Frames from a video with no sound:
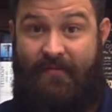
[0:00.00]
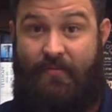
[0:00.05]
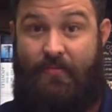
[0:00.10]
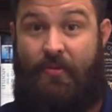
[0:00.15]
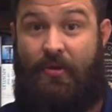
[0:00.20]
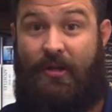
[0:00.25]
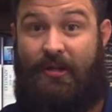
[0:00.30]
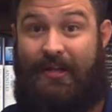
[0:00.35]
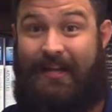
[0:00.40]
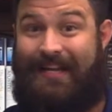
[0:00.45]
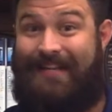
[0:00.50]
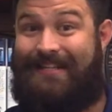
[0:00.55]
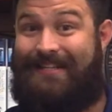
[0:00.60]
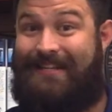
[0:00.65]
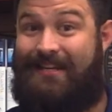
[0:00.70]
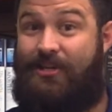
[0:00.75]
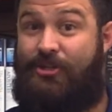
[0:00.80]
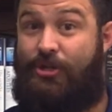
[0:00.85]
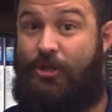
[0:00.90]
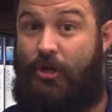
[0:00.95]
to put a lot of
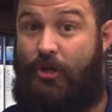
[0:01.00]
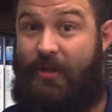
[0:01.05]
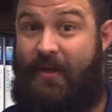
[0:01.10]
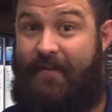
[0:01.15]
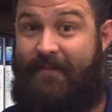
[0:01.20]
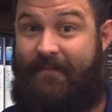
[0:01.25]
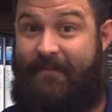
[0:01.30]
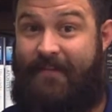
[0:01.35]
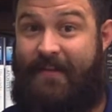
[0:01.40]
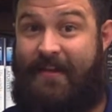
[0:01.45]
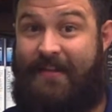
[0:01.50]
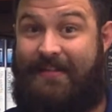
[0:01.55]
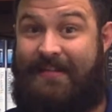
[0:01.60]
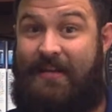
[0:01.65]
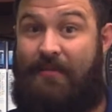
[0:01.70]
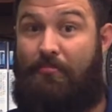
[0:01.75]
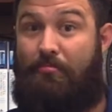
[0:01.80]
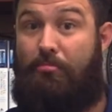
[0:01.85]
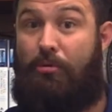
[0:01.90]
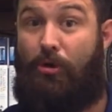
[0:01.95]
tension on that fence
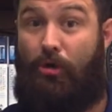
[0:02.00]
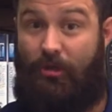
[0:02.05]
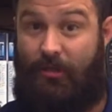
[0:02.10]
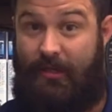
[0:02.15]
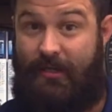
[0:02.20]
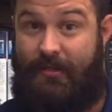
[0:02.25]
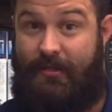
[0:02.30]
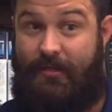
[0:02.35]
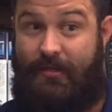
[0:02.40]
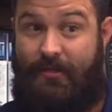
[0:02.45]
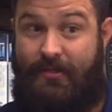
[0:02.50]
and pull it